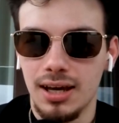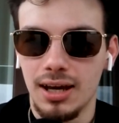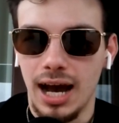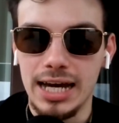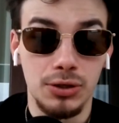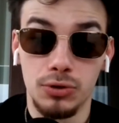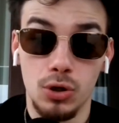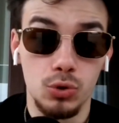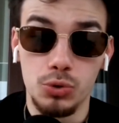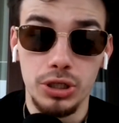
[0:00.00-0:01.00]
I don't know
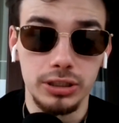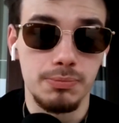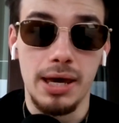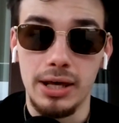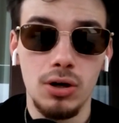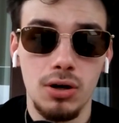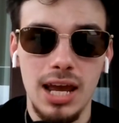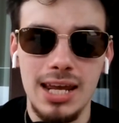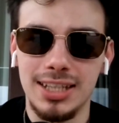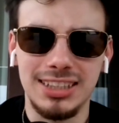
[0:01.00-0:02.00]
who does better,
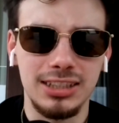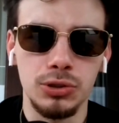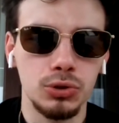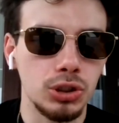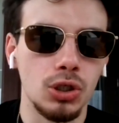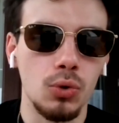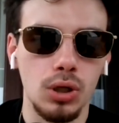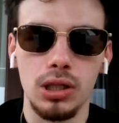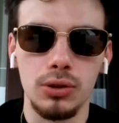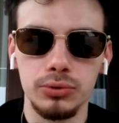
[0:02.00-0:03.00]
and it's still so
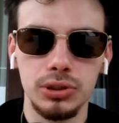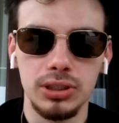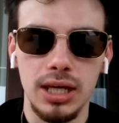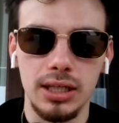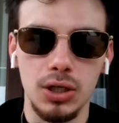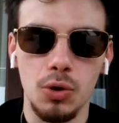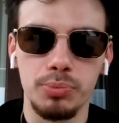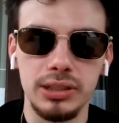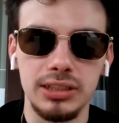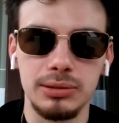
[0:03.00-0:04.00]
close. And
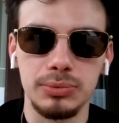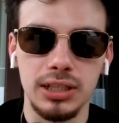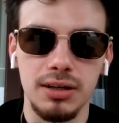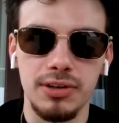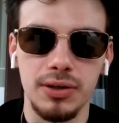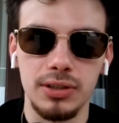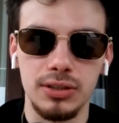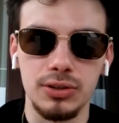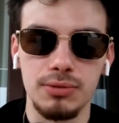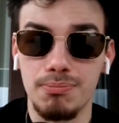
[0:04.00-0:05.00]
Kompany seems like a very
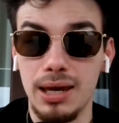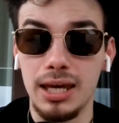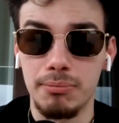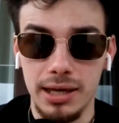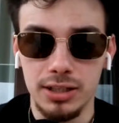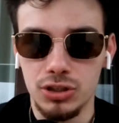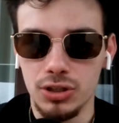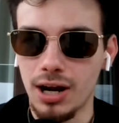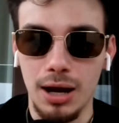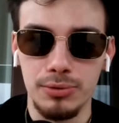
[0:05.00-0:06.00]
good man
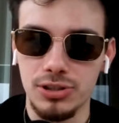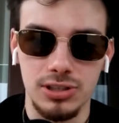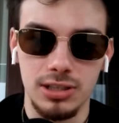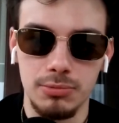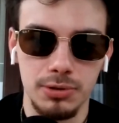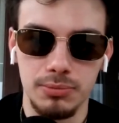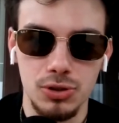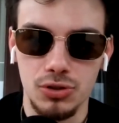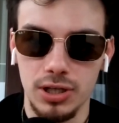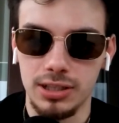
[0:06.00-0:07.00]
manager. I would just keep him to
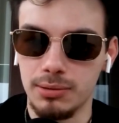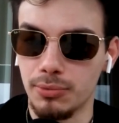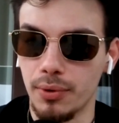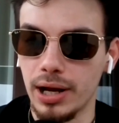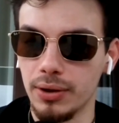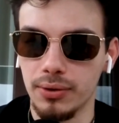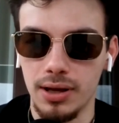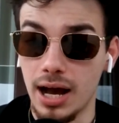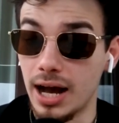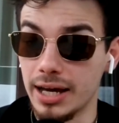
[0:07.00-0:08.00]
try to keep morale
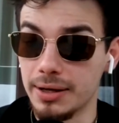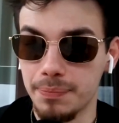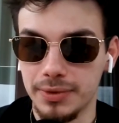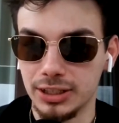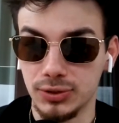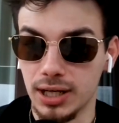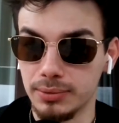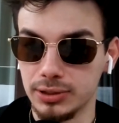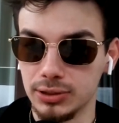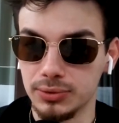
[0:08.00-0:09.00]
high. That's what I
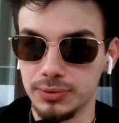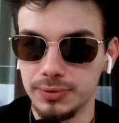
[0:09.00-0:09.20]
would do.